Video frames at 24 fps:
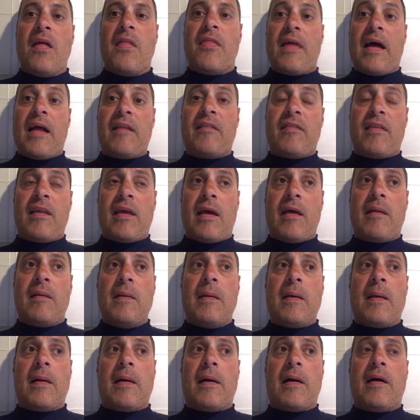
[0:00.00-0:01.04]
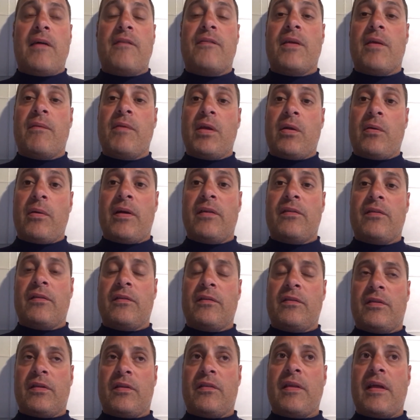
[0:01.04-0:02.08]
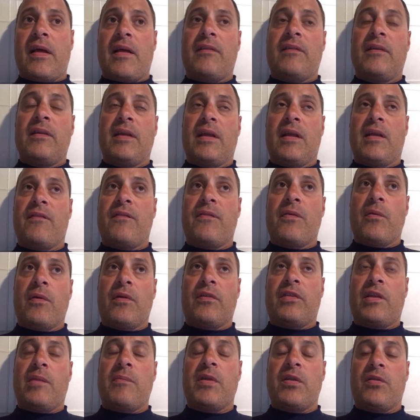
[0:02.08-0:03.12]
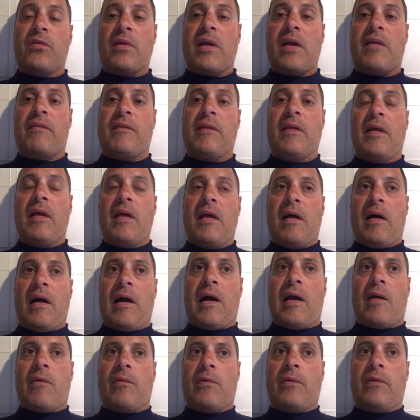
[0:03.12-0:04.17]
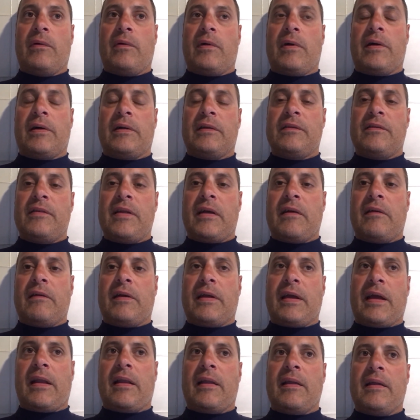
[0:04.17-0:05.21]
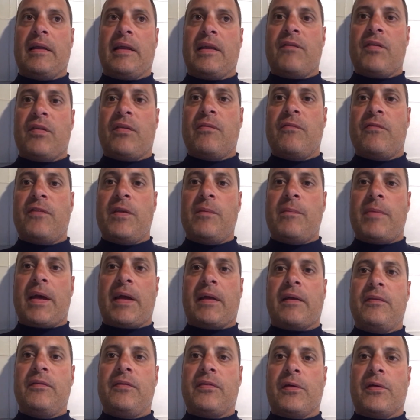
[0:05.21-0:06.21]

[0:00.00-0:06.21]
that's that. If you have any questions, just ask again. If you want to send me a draft, I will take a look at it and give you some feedback.